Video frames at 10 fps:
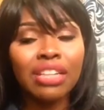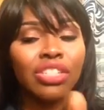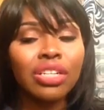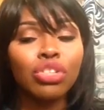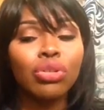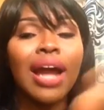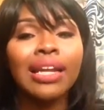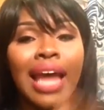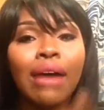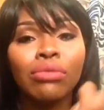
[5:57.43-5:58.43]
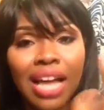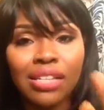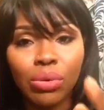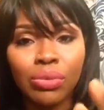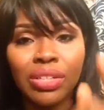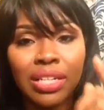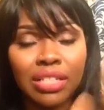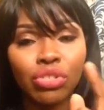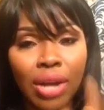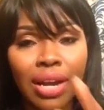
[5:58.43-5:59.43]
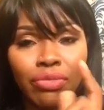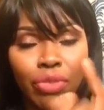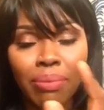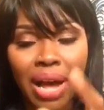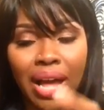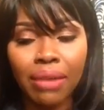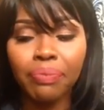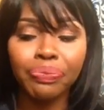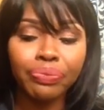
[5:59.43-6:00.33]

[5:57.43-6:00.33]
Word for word: I should have tried it out. That's what it was. I didn't try it out before I bought it.